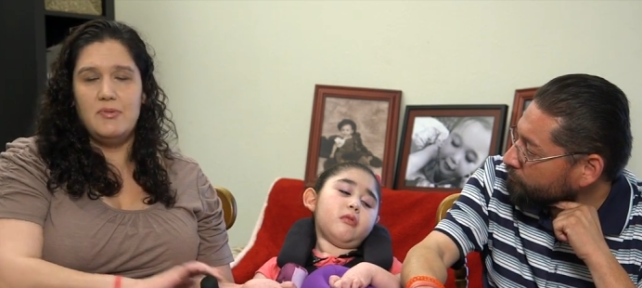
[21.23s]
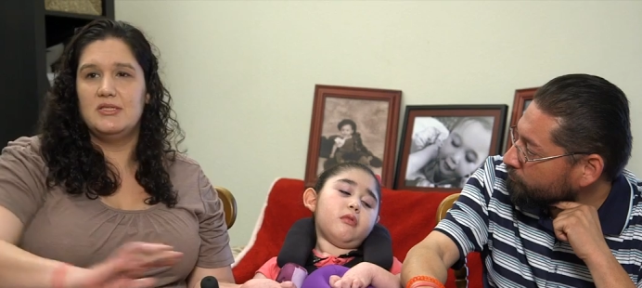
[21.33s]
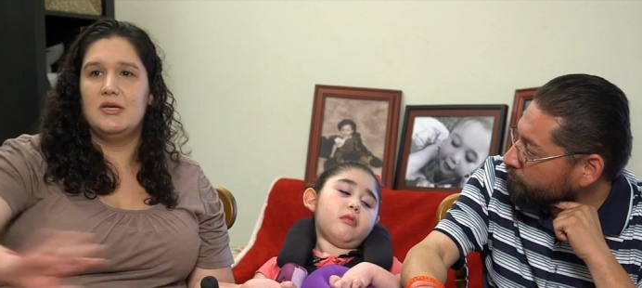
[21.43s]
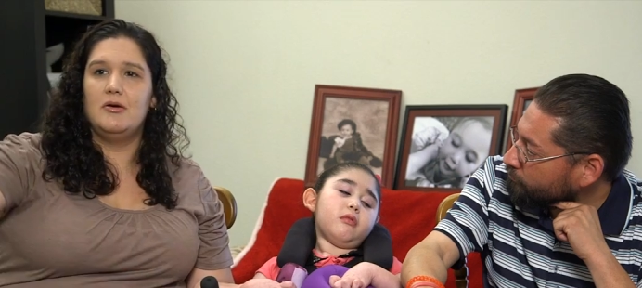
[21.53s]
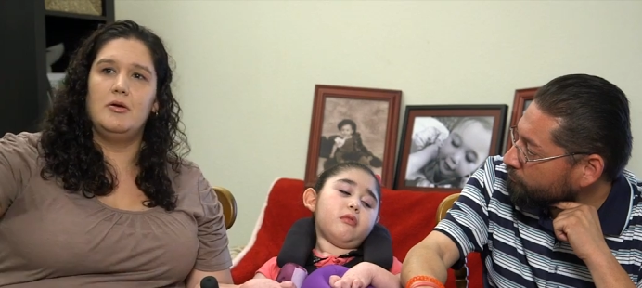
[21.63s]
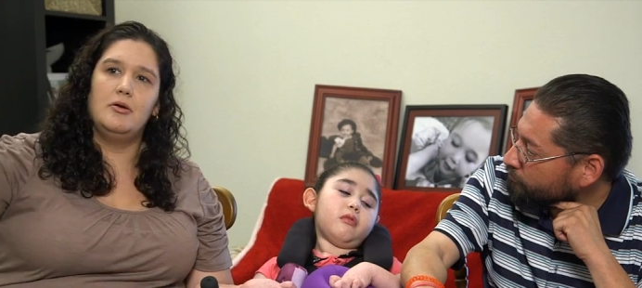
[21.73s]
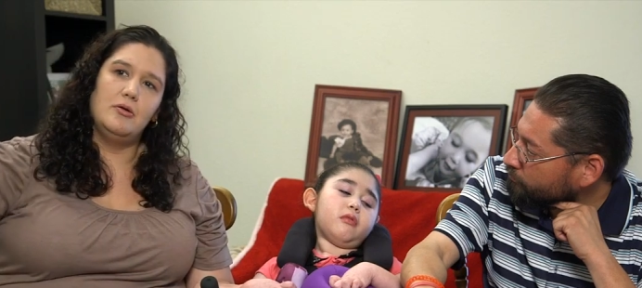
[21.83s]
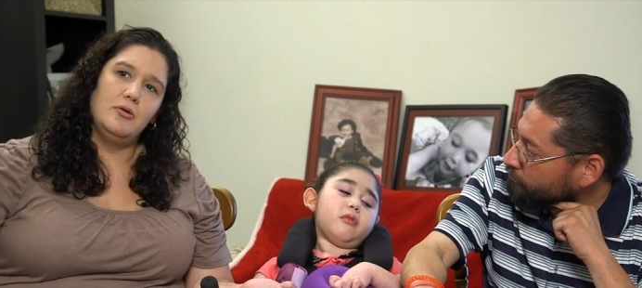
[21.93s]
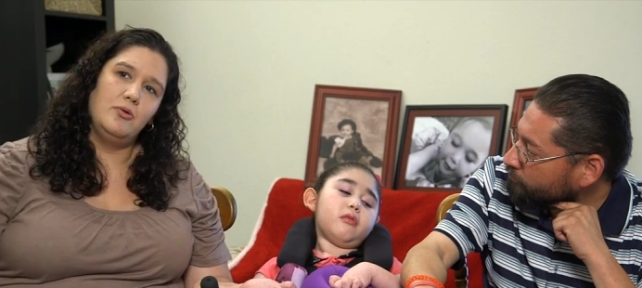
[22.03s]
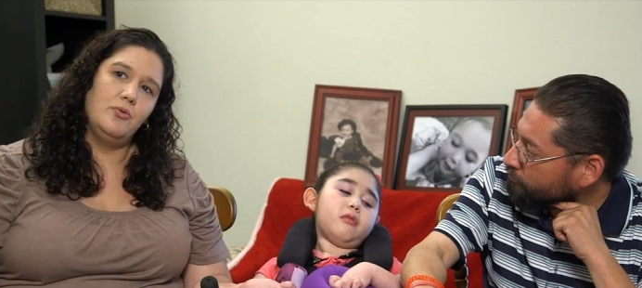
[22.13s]
Speaker 1: to miss out
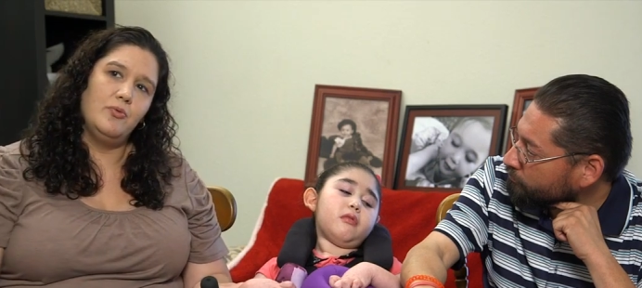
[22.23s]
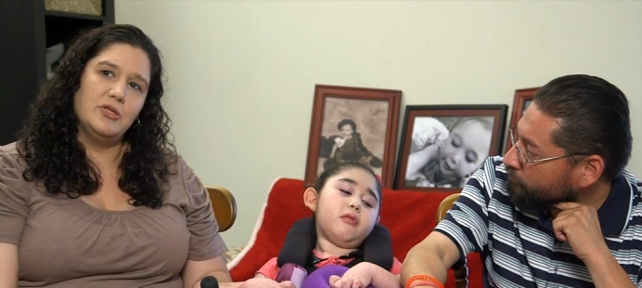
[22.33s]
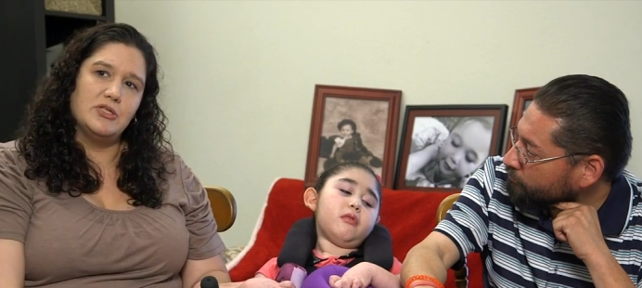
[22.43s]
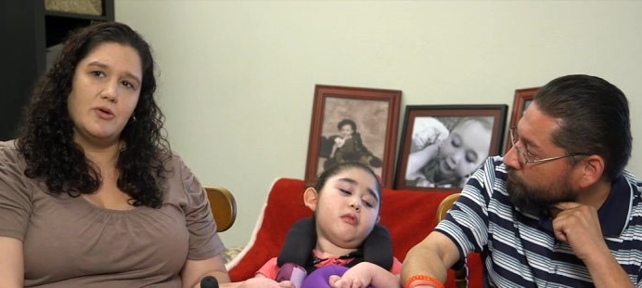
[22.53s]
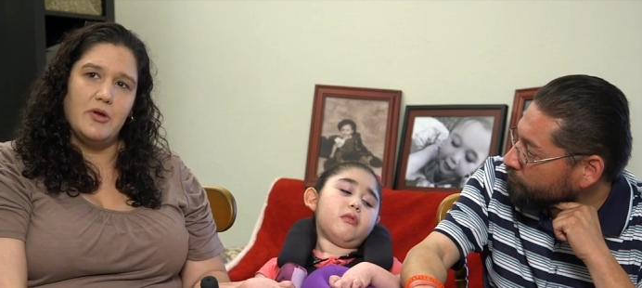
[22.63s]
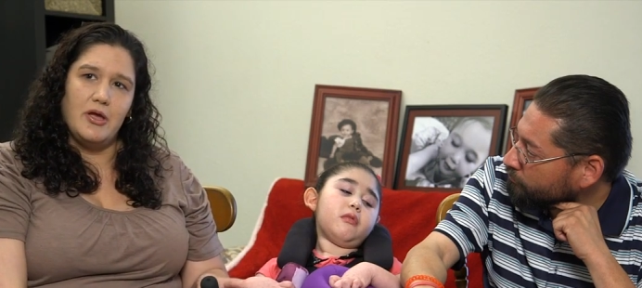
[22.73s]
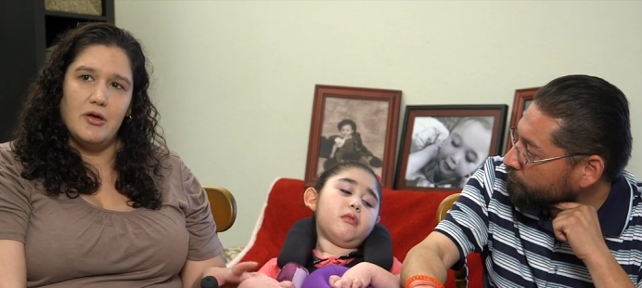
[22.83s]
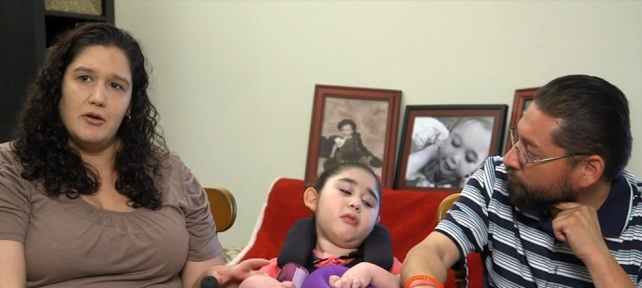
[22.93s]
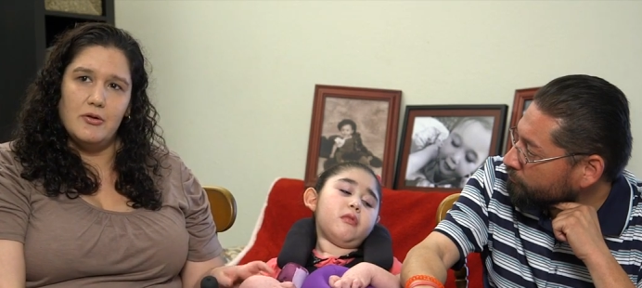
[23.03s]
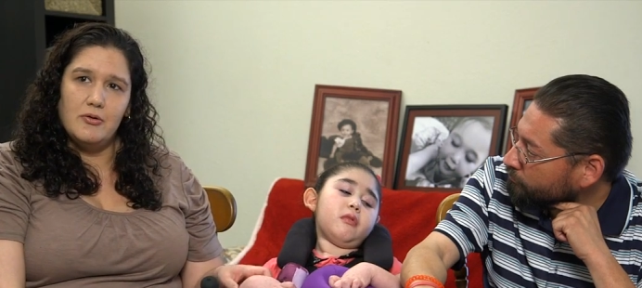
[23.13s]
on what's going
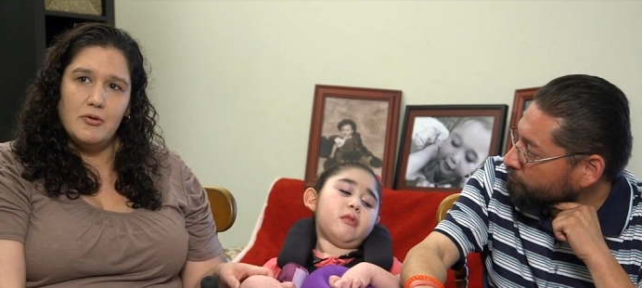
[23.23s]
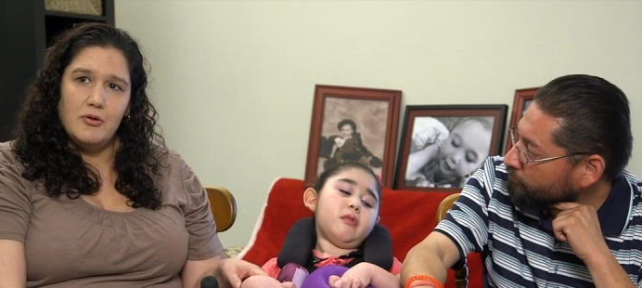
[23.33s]
on